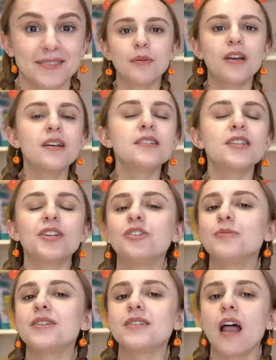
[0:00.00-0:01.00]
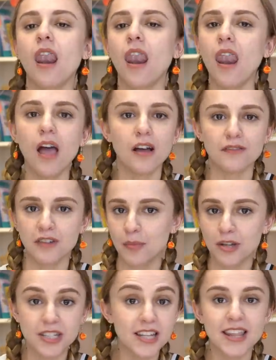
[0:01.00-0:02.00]
Because humans love
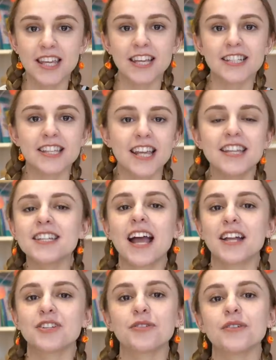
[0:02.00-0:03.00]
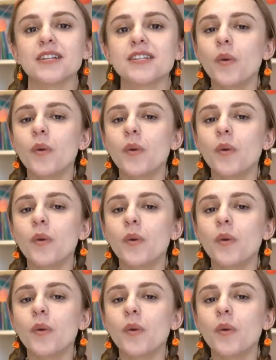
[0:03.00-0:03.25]
putting things into categories,